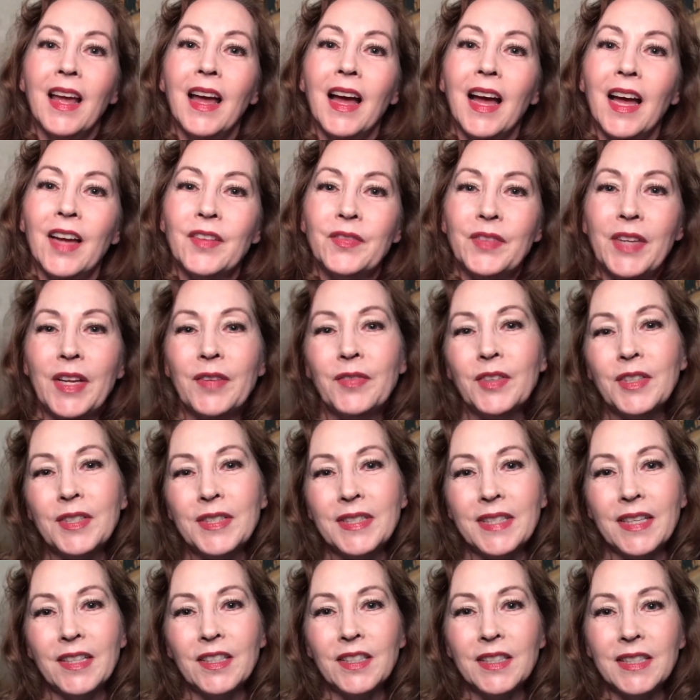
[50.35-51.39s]
I've never
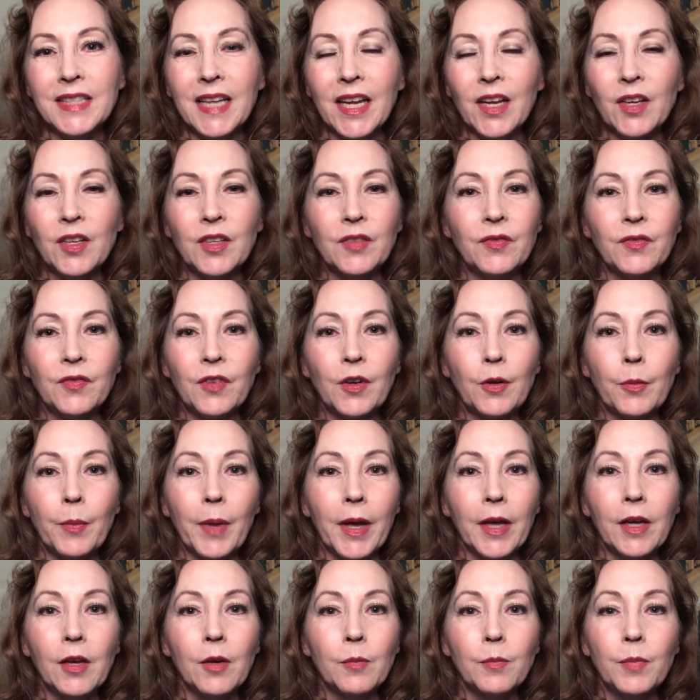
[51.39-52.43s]
settled down in front of my
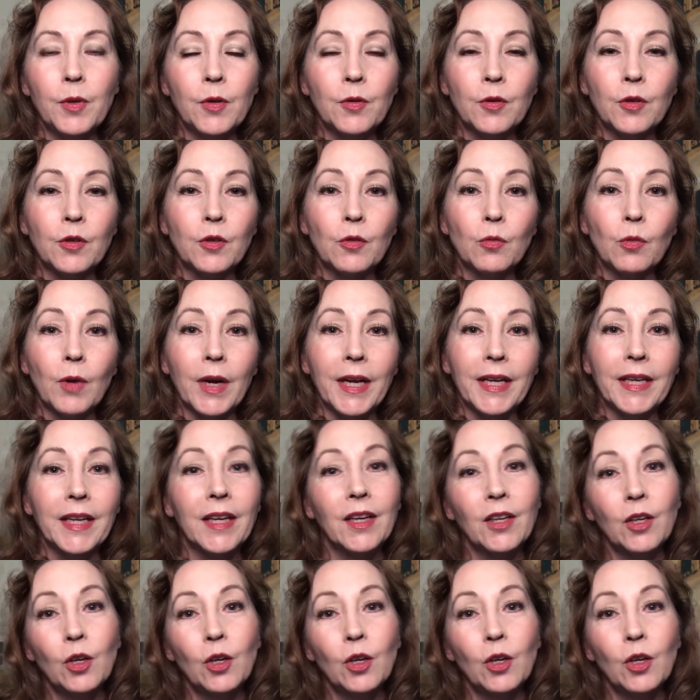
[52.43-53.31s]
computer to write